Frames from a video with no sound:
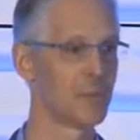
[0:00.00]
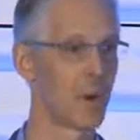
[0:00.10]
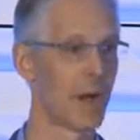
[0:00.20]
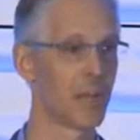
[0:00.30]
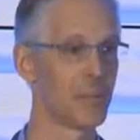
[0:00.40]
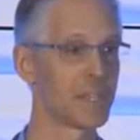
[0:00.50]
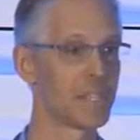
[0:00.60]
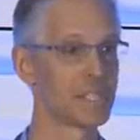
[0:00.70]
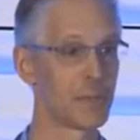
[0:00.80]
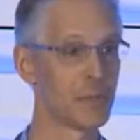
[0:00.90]
why we
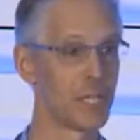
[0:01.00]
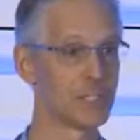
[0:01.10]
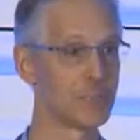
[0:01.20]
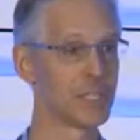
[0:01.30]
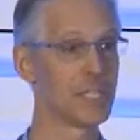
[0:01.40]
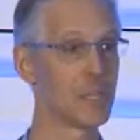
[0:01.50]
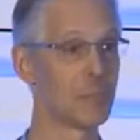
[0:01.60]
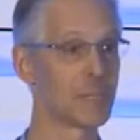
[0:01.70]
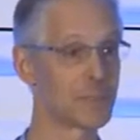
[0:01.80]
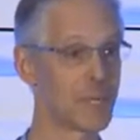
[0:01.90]
think Demo Day is a big deal,
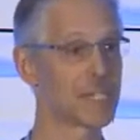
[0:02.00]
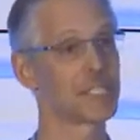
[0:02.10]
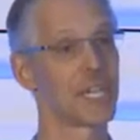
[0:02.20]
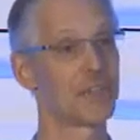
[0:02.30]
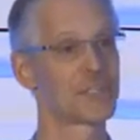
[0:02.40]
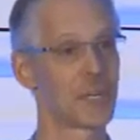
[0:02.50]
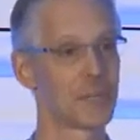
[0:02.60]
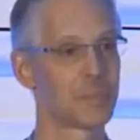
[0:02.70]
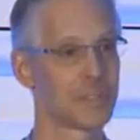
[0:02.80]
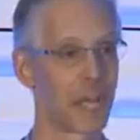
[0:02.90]
because we actually have
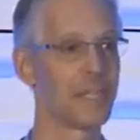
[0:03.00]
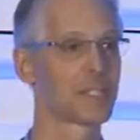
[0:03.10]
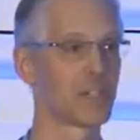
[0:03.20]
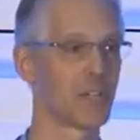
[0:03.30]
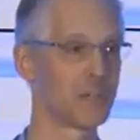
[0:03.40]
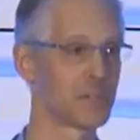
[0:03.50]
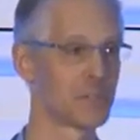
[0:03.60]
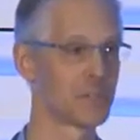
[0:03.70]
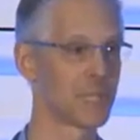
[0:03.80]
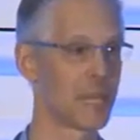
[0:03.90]
9 startups
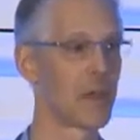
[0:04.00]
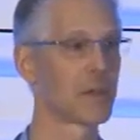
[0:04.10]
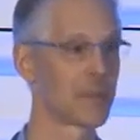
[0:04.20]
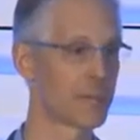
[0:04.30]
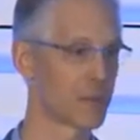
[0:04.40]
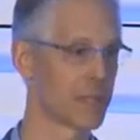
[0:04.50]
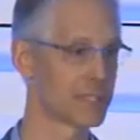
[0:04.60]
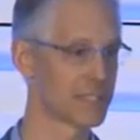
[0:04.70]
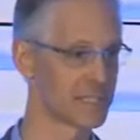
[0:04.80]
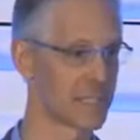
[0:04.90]
who came out of that
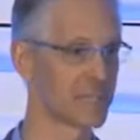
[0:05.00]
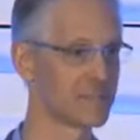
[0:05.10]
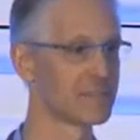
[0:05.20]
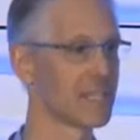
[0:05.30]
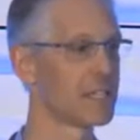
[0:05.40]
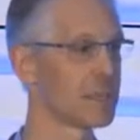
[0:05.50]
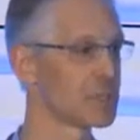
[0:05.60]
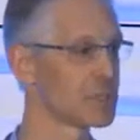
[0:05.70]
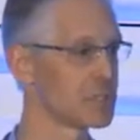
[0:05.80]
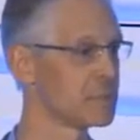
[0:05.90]
process and had an
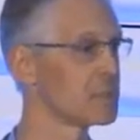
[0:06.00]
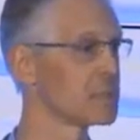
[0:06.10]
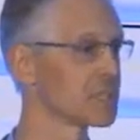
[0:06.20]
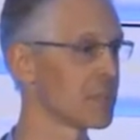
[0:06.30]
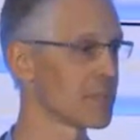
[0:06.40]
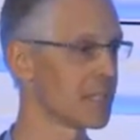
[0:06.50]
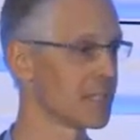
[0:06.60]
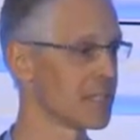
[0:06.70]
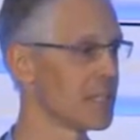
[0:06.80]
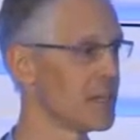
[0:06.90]
opportunity to build something
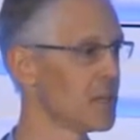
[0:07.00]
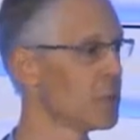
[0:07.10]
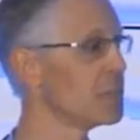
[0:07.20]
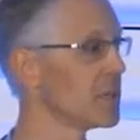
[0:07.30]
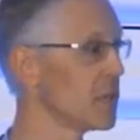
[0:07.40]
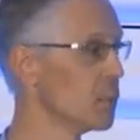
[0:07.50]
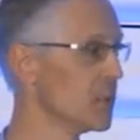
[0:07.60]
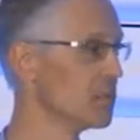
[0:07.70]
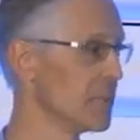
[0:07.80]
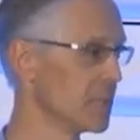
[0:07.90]
that hopefully they
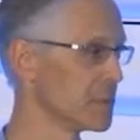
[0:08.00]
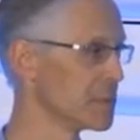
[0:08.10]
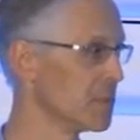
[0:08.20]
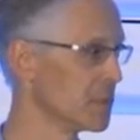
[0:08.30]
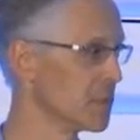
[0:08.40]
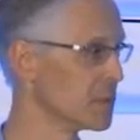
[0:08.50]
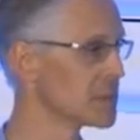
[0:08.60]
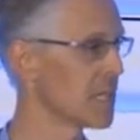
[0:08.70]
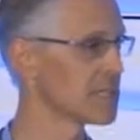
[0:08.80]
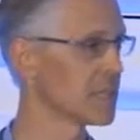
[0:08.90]
wouldn't have been able to build or
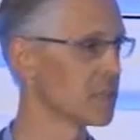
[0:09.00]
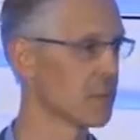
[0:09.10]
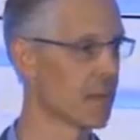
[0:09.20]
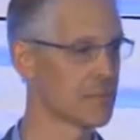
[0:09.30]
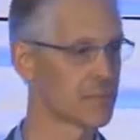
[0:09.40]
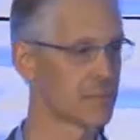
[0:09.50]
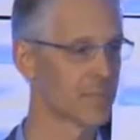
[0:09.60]
test otherwise.